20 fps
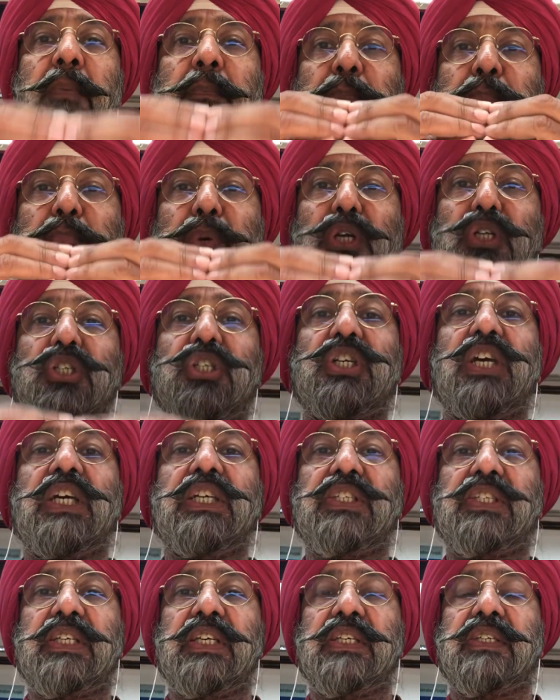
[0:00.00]

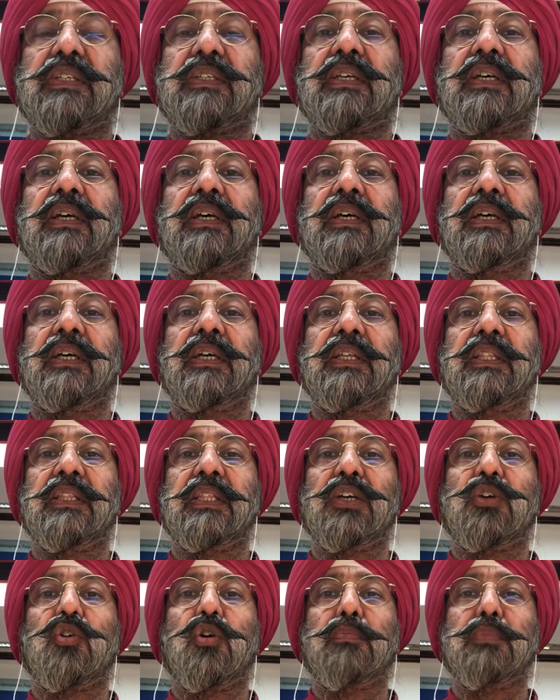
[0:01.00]
purchases the
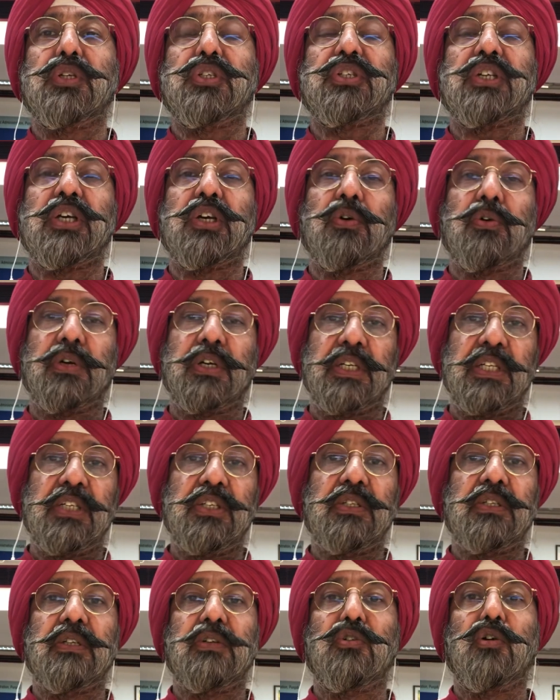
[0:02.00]
government
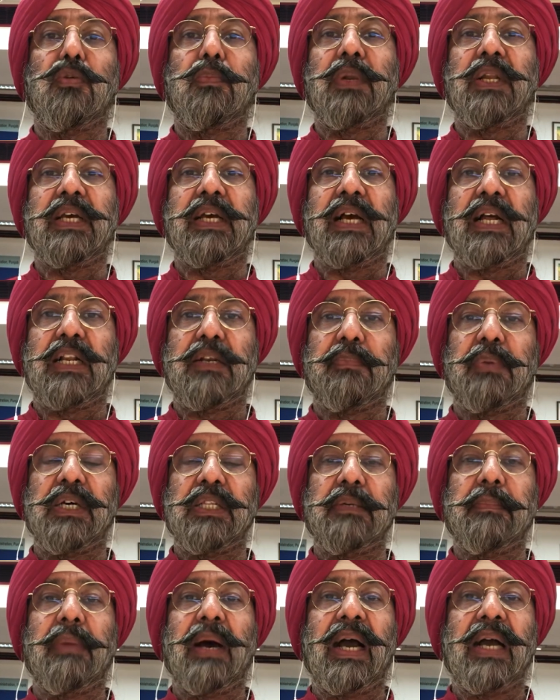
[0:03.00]
securities normally held by
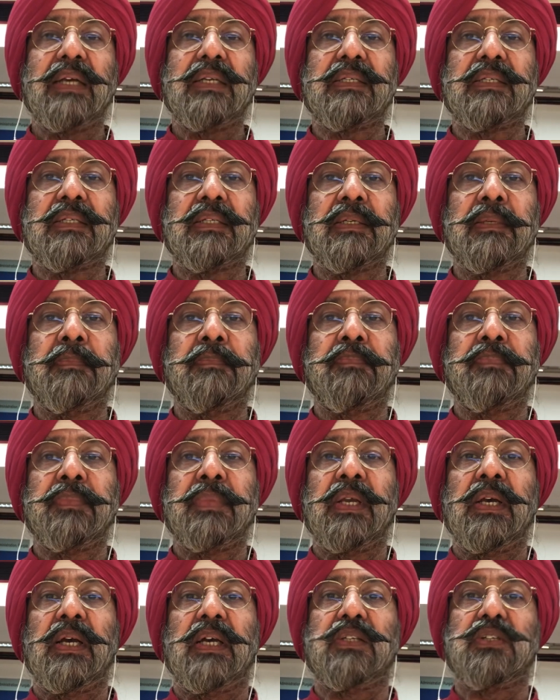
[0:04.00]
the banks,
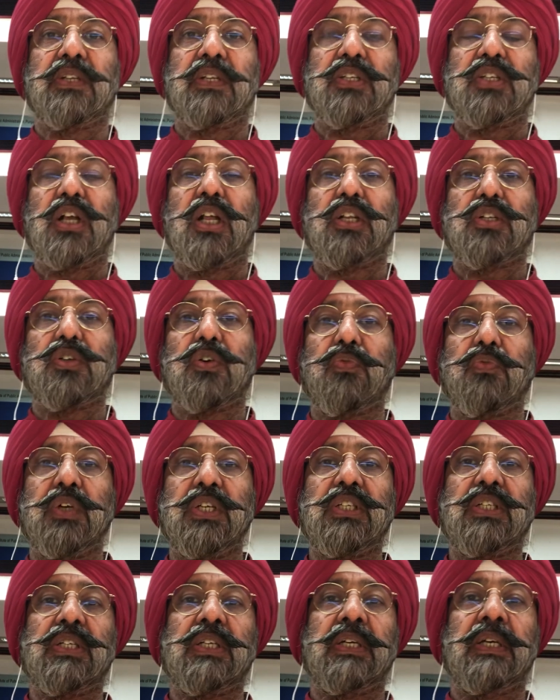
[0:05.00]
as a result of
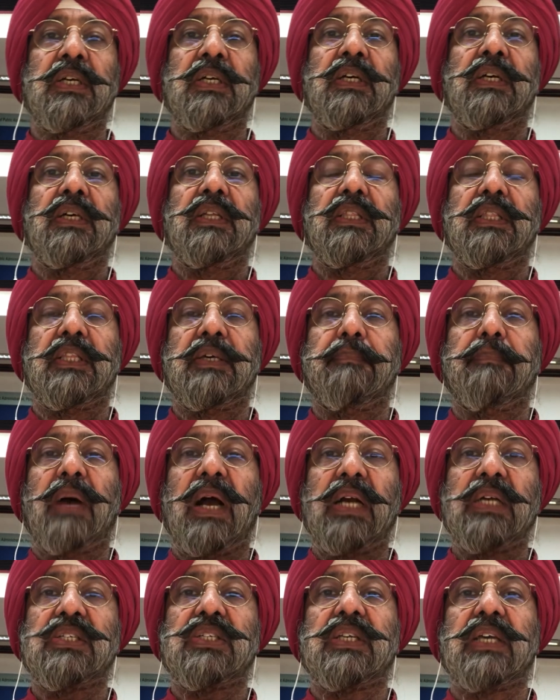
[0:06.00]
which the
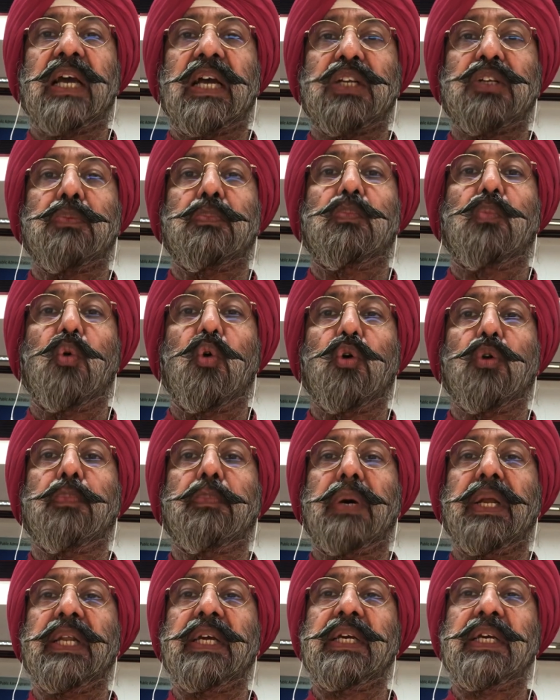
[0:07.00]
banks get more
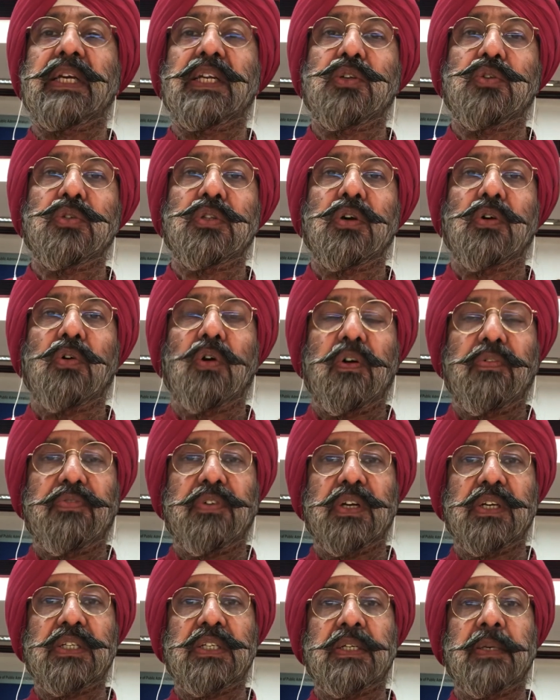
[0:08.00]
money into their
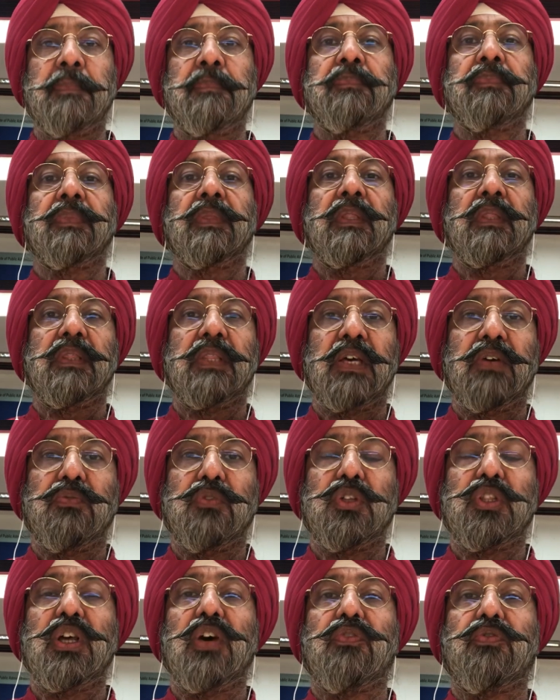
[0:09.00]
coffers. They
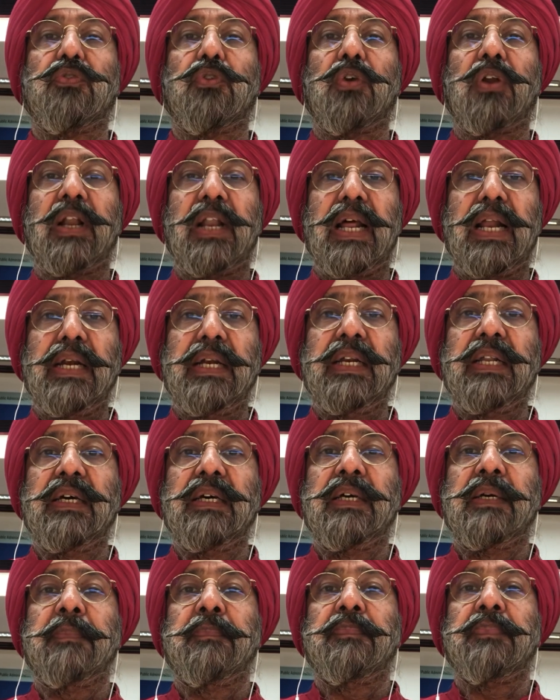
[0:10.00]
would therefore lend
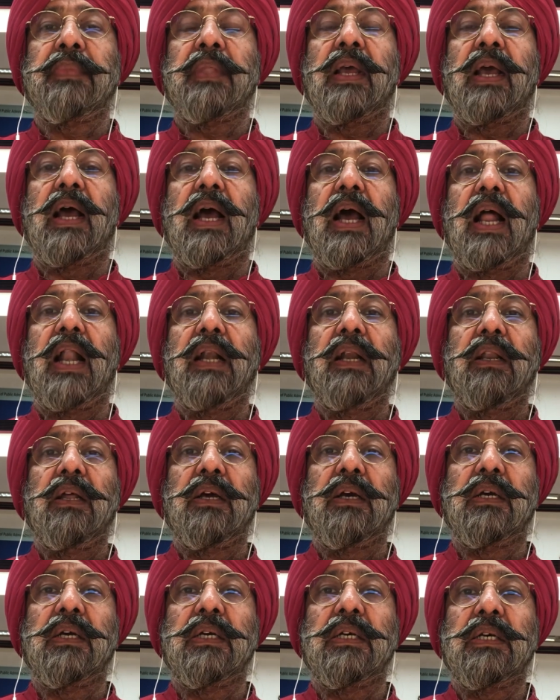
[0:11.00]
and
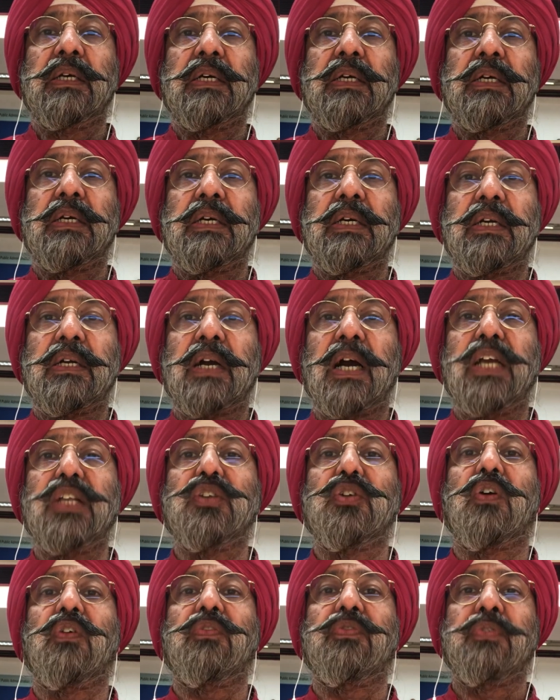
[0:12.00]
kind
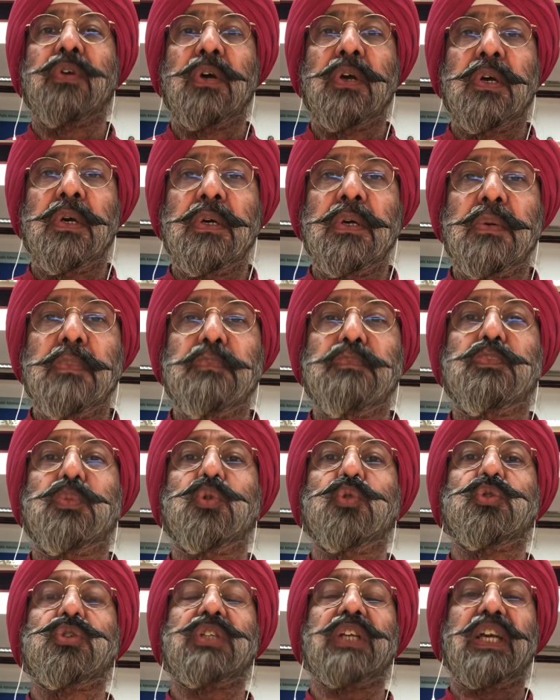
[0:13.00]
of
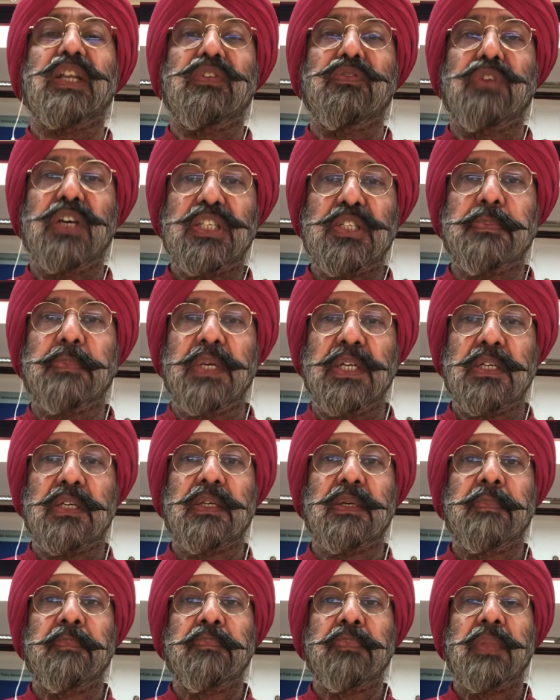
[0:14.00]
boost investment.
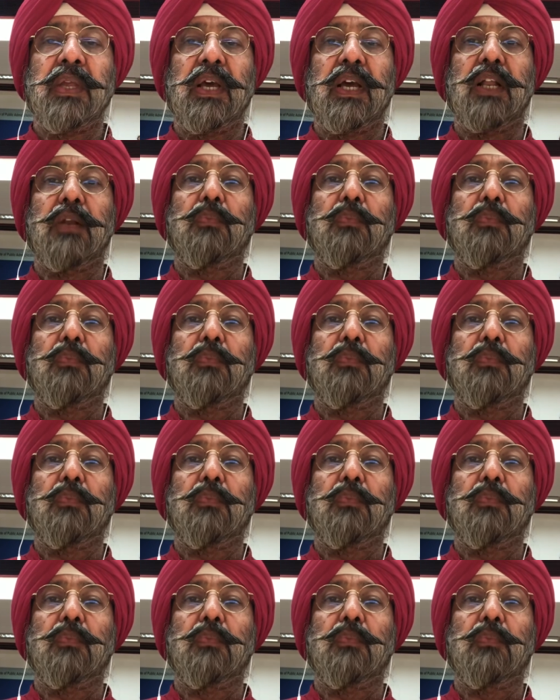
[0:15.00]
And